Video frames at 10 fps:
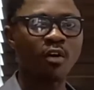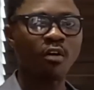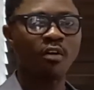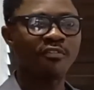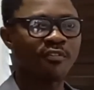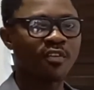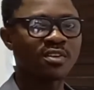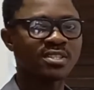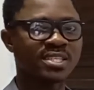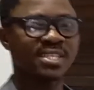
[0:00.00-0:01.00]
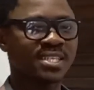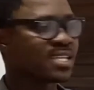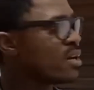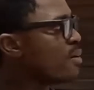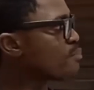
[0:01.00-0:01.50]
of
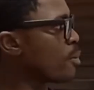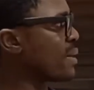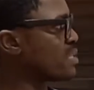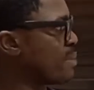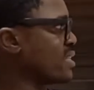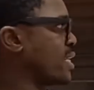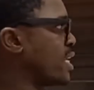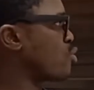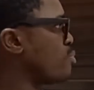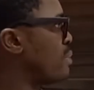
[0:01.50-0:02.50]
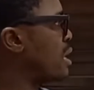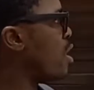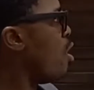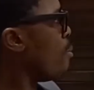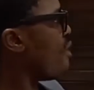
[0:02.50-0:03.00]
the property, plant, and equipment.
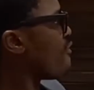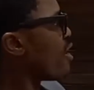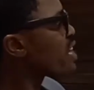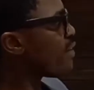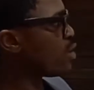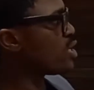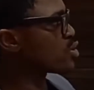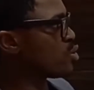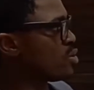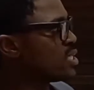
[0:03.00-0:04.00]
But for revaluation